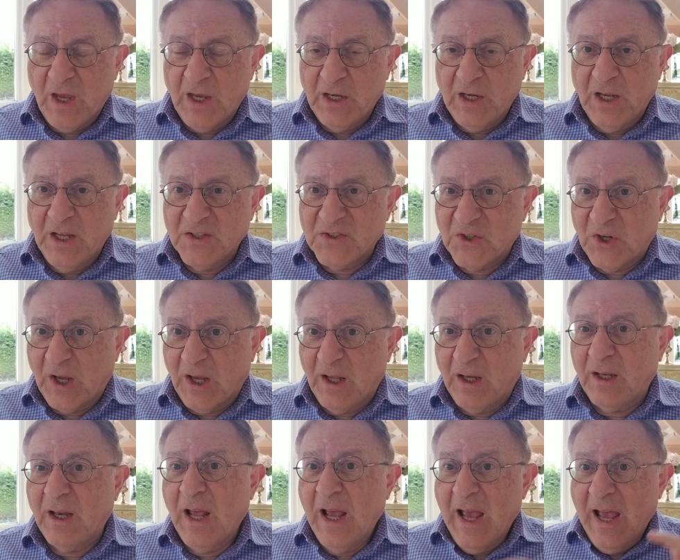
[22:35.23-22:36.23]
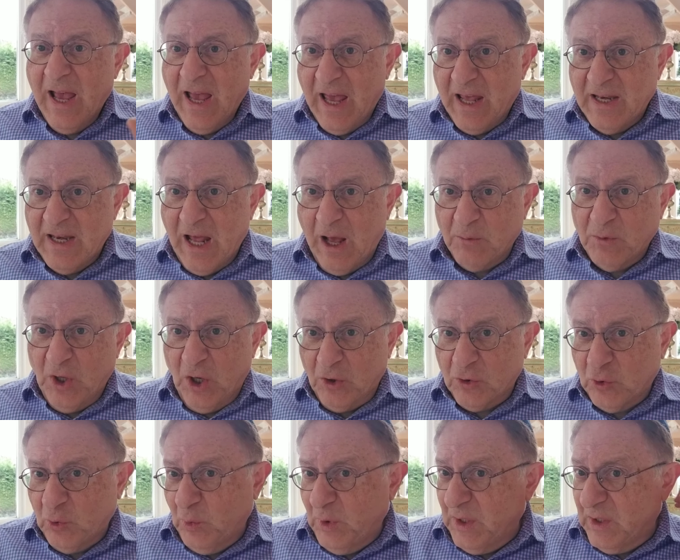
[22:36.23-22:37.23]
Israel, and now they are
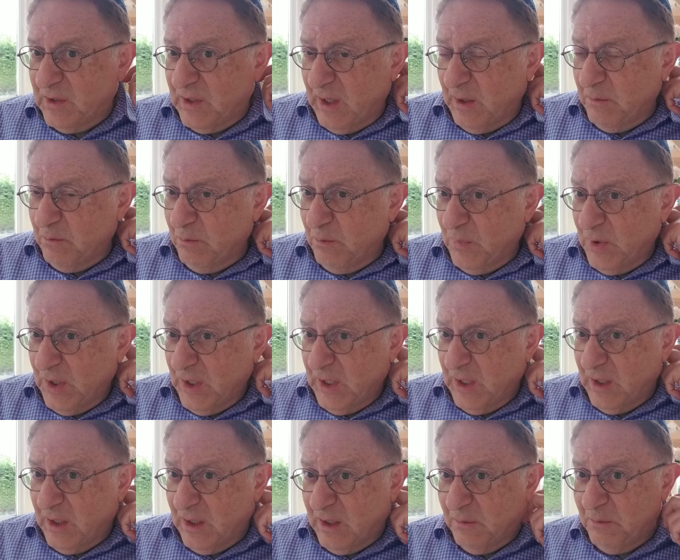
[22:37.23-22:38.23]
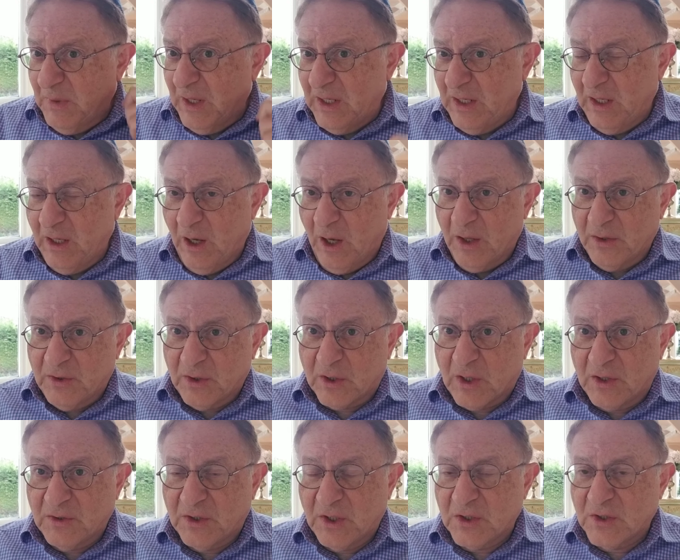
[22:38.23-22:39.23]
doing them in many other
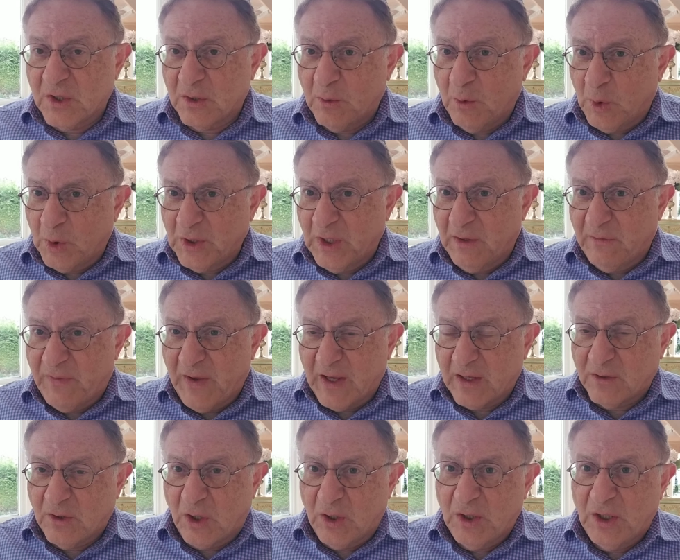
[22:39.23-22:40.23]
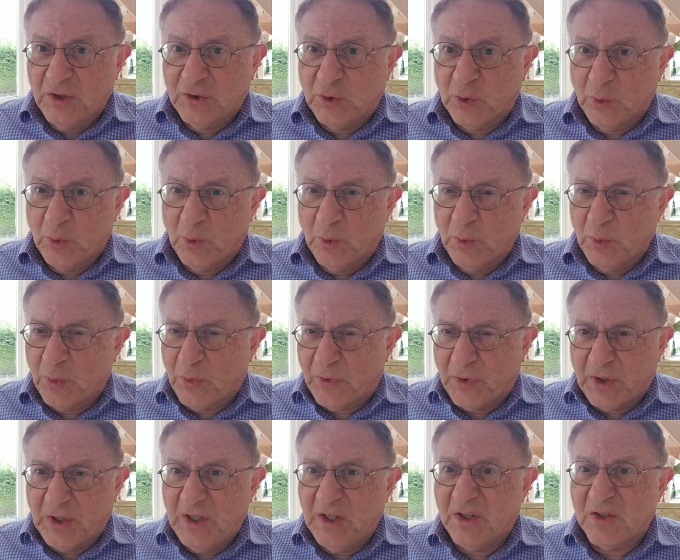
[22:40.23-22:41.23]
countries in the world. In fact, only
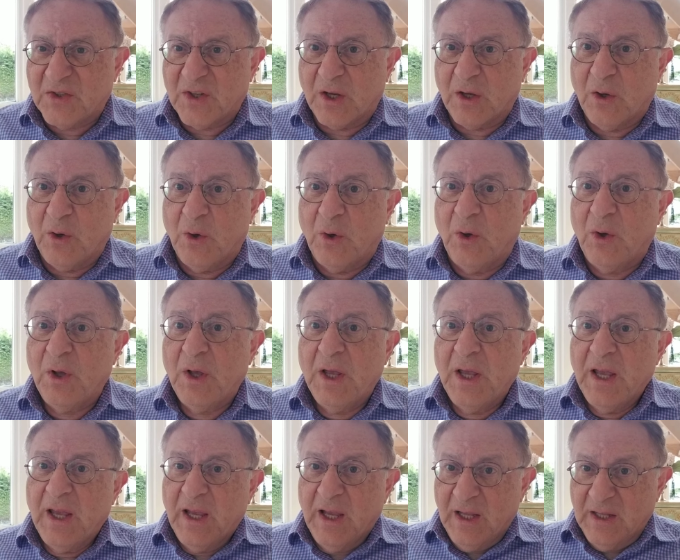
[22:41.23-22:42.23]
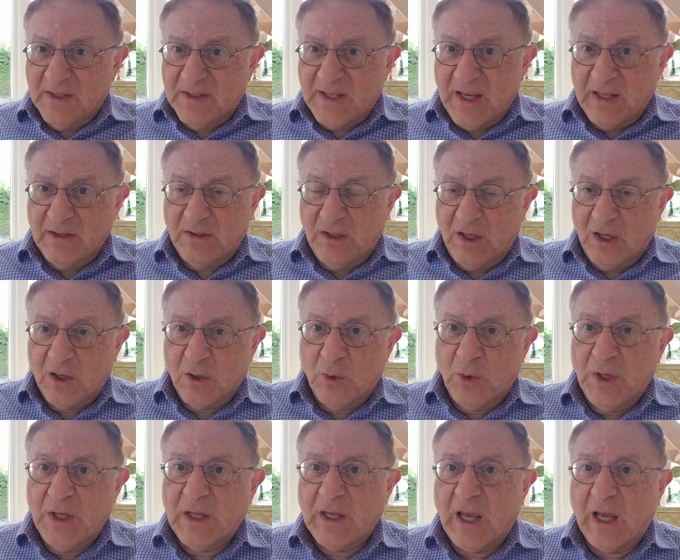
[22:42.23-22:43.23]
2-3 years ago in San Diego,
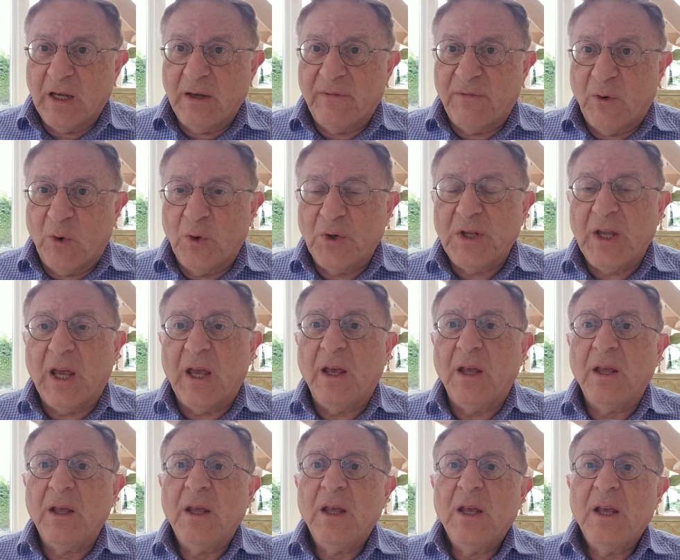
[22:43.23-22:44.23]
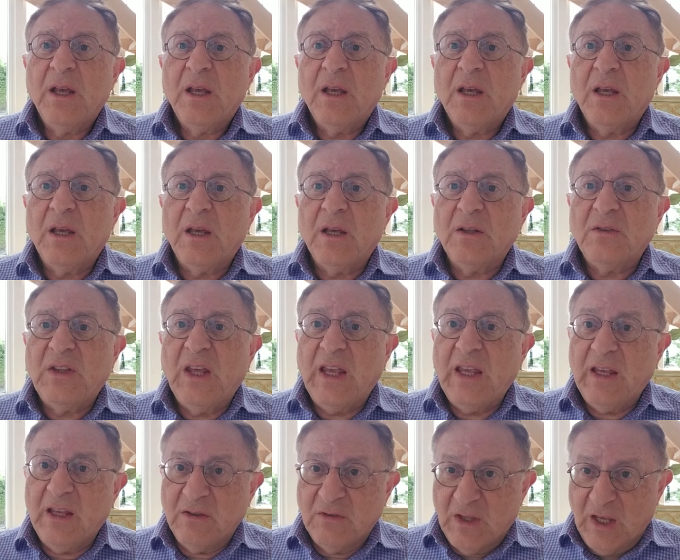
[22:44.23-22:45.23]
in California,
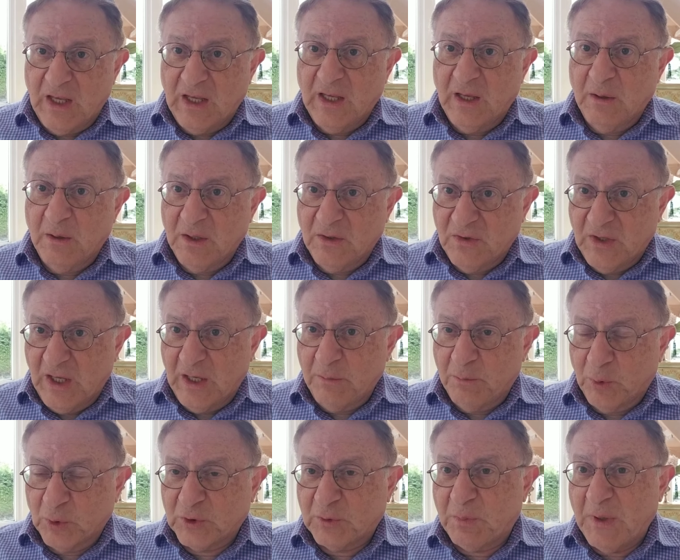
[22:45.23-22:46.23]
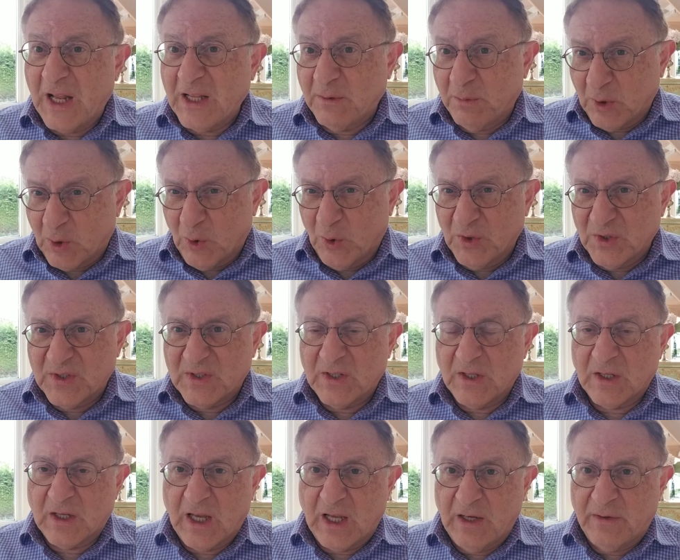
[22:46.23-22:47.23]
they put plant because
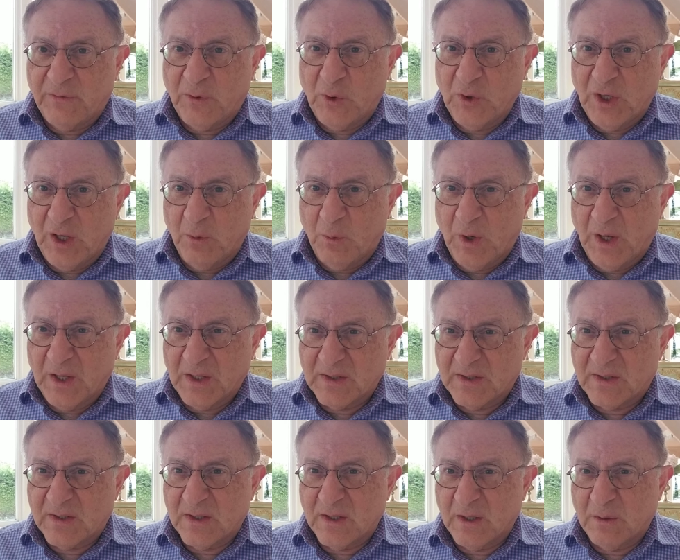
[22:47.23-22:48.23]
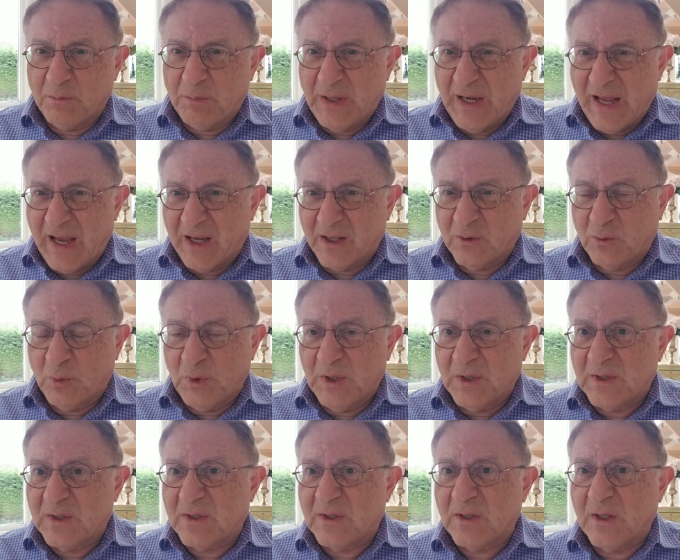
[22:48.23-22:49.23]
California was plagued
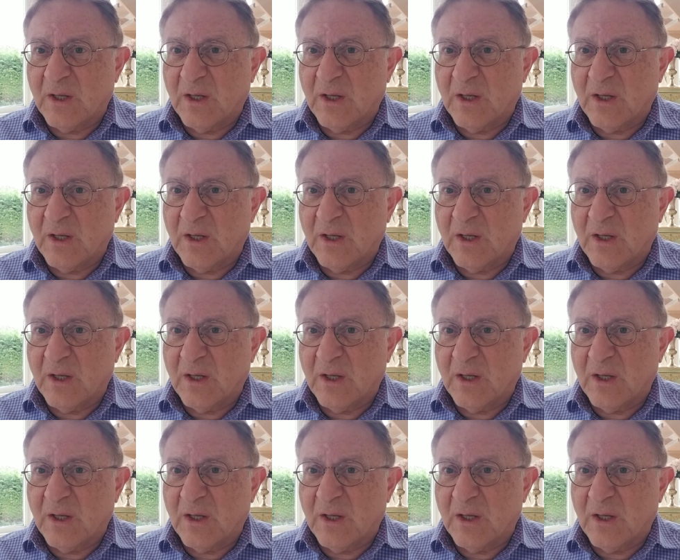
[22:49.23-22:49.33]
with